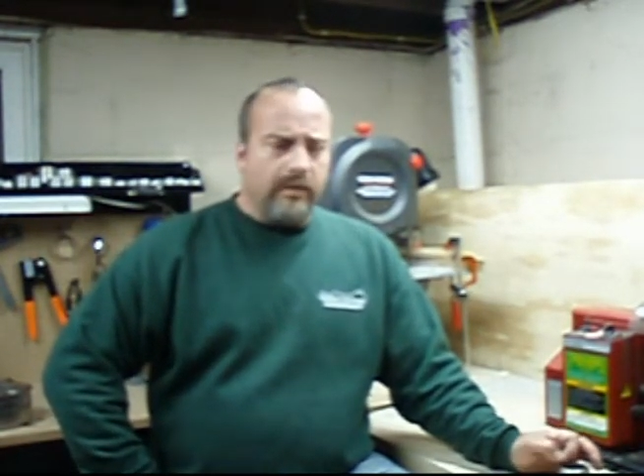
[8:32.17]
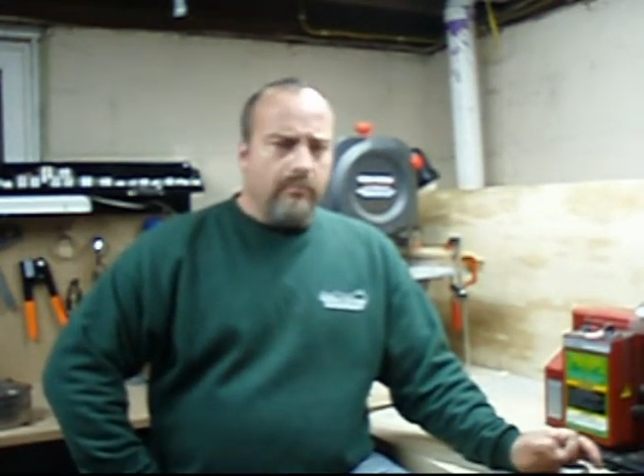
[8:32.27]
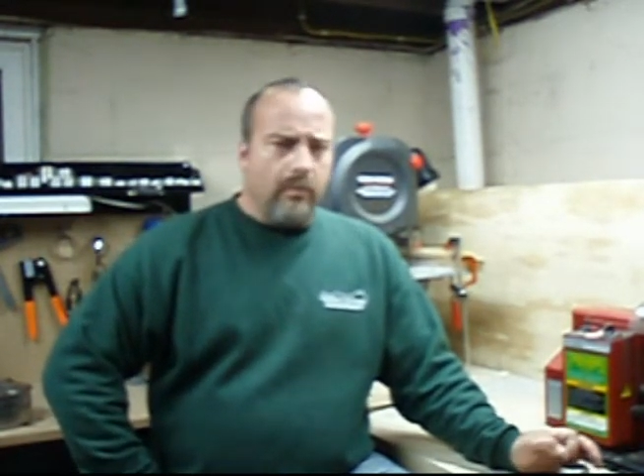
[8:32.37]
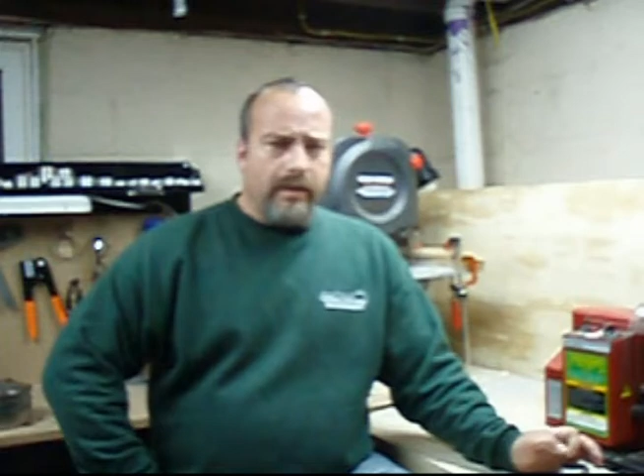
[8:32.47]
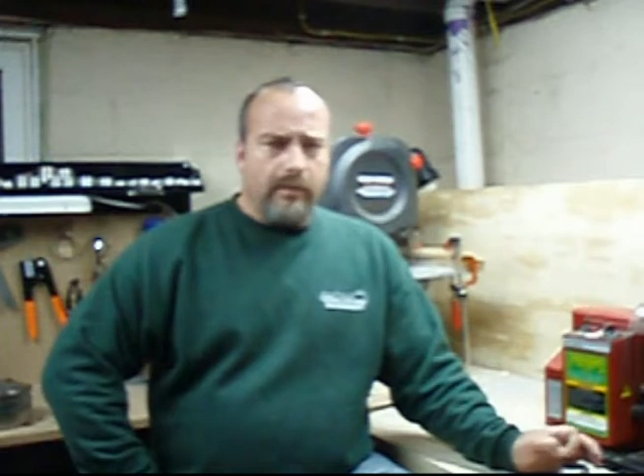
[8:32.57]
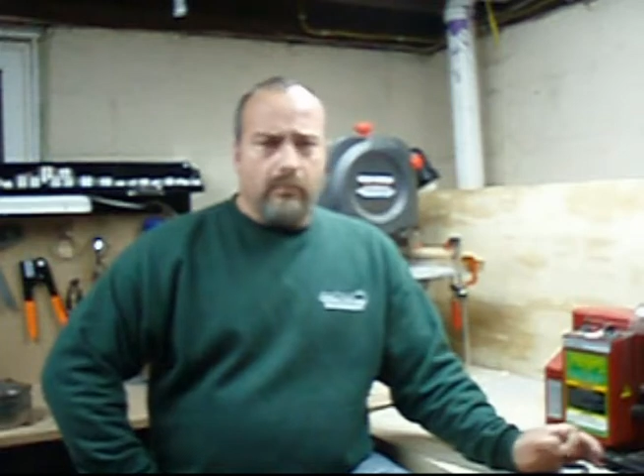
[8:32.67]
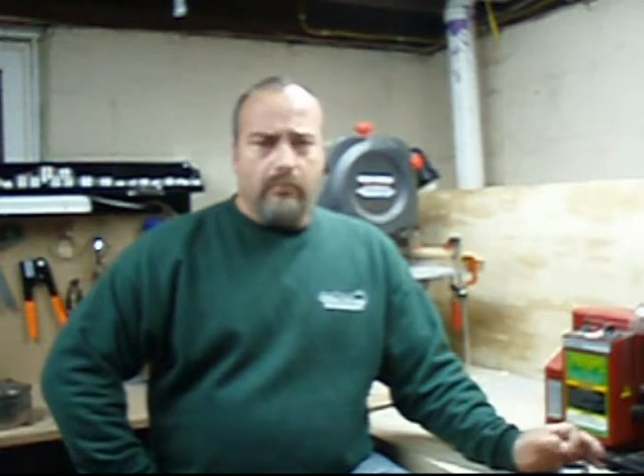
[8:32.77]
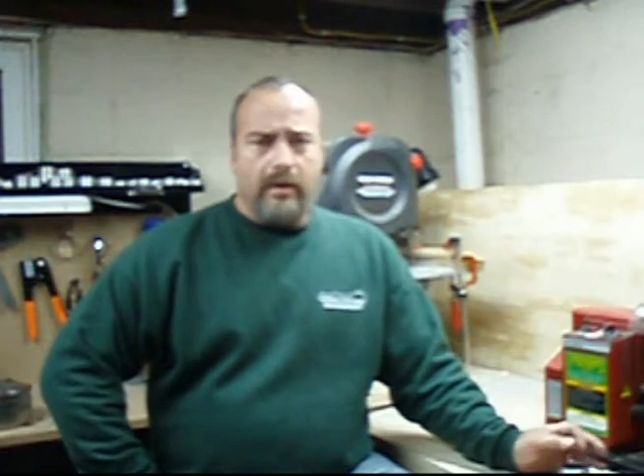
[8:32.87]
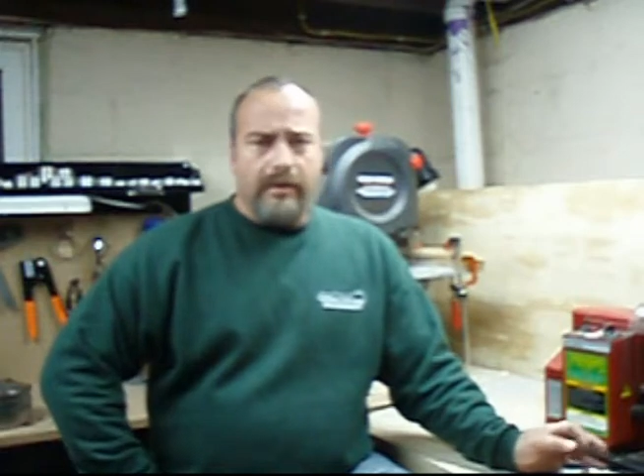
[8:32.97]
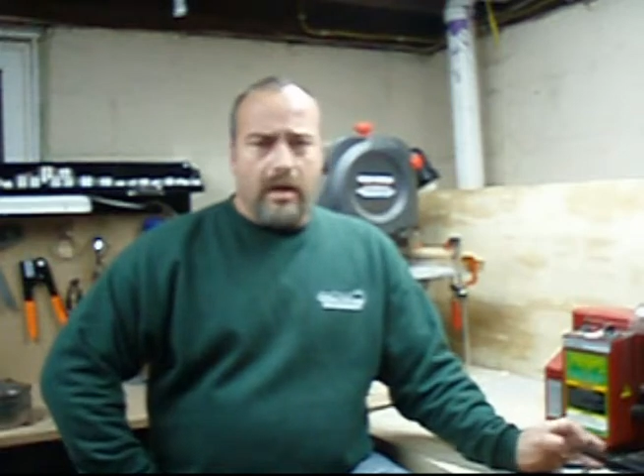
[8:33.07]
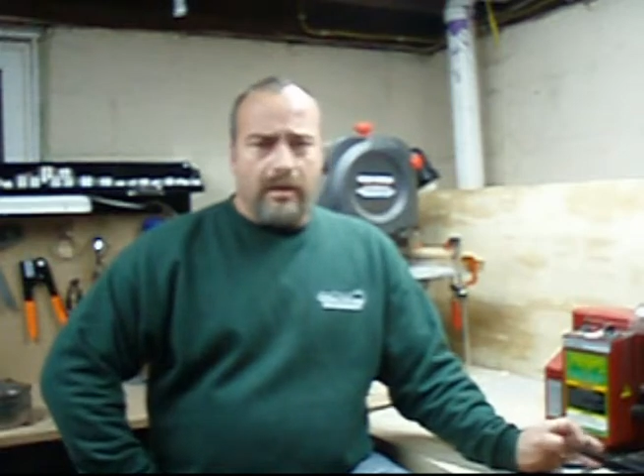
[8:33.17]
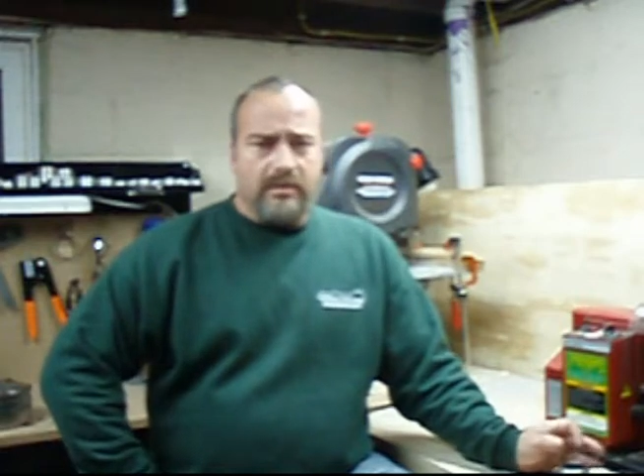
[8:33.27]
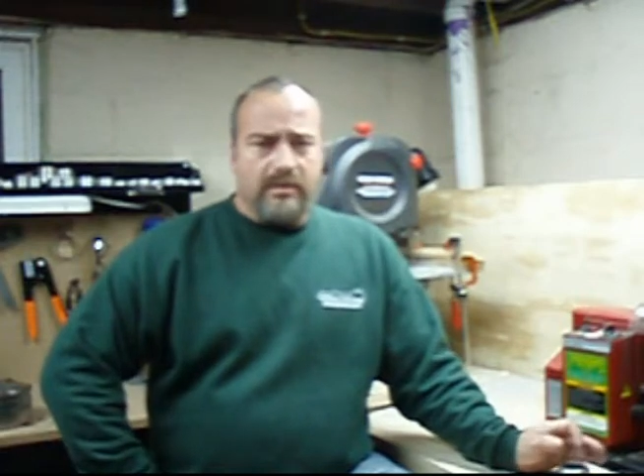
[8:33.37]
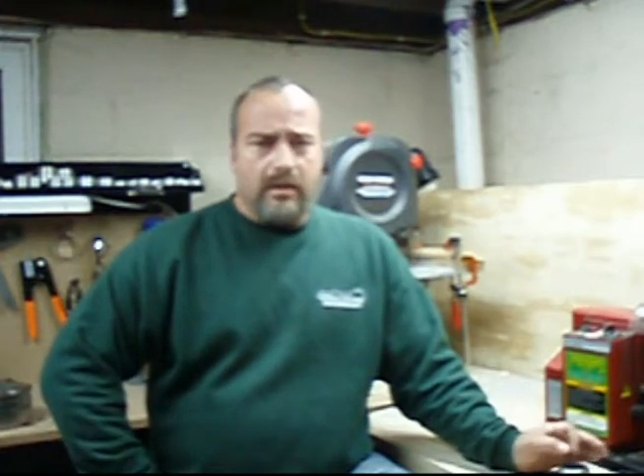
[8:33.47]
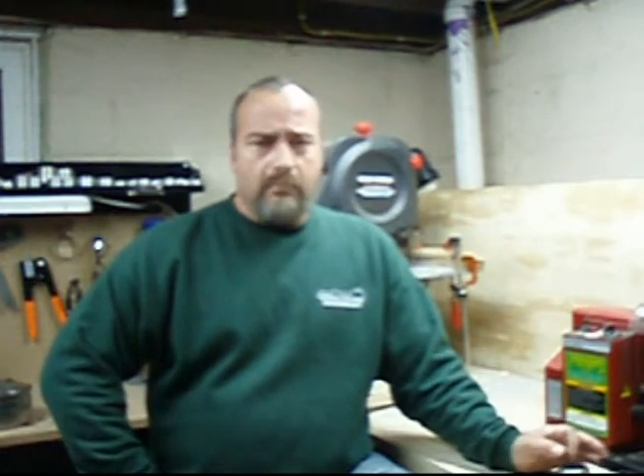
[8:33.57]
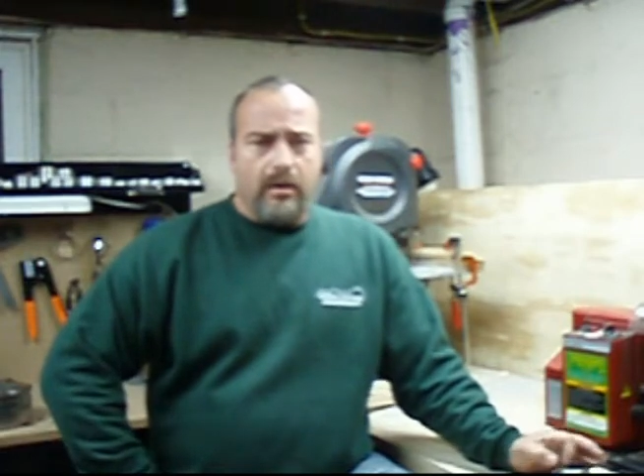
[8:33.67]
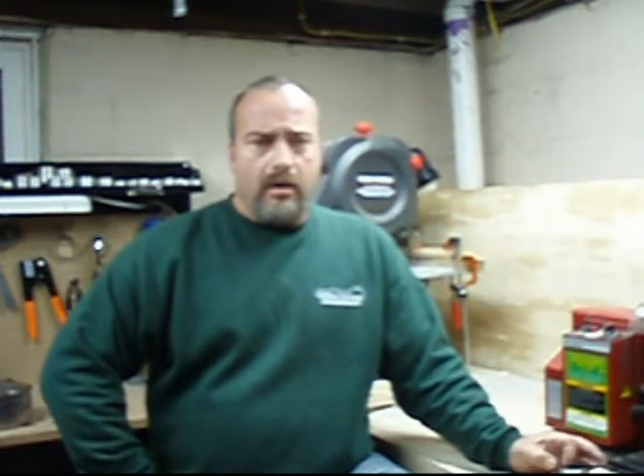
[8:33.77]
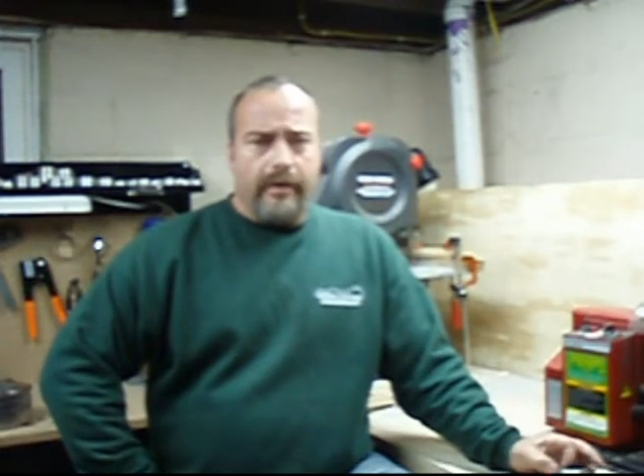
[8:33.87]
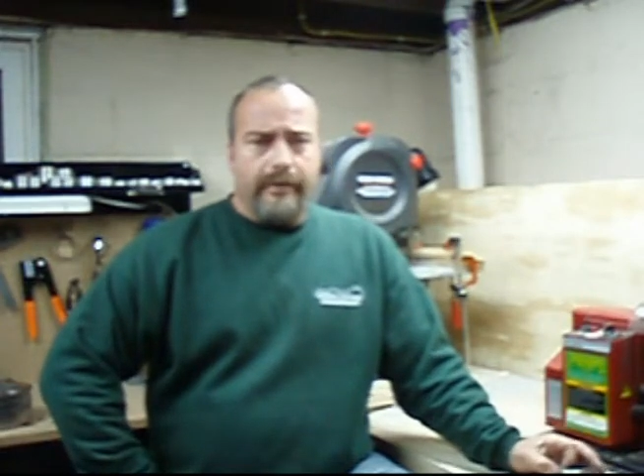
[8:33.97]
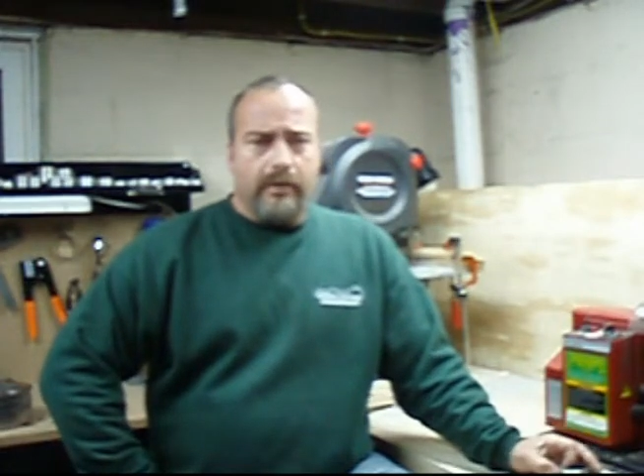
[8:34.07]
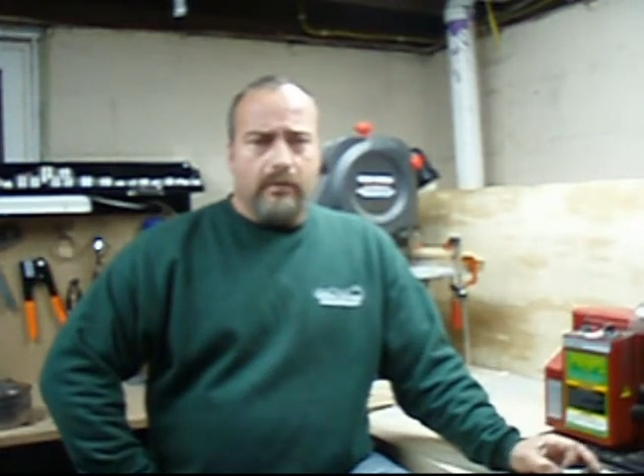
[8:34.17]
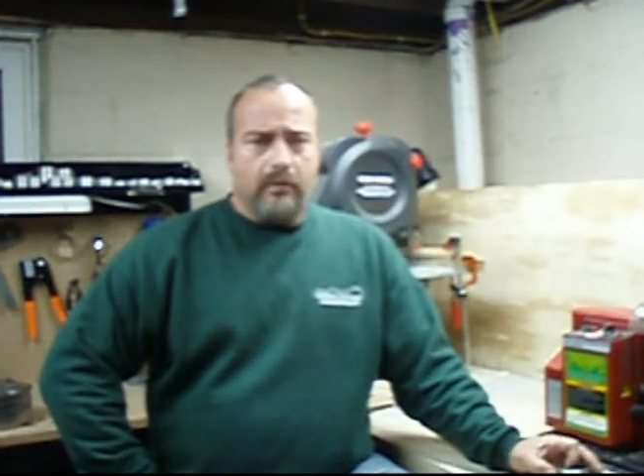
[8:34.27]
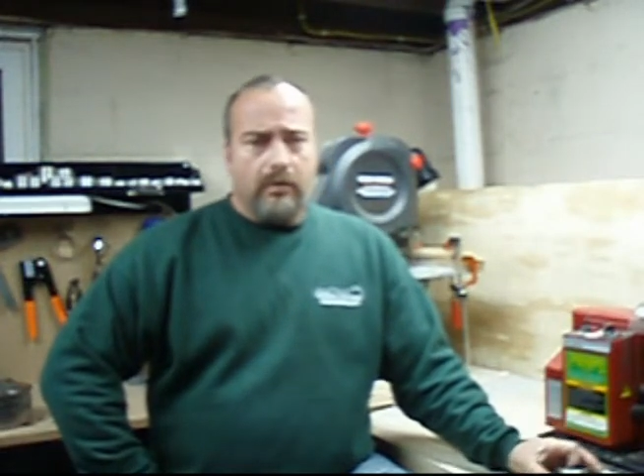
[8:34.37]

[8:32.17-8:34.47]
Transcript: he might or might not stand behind it.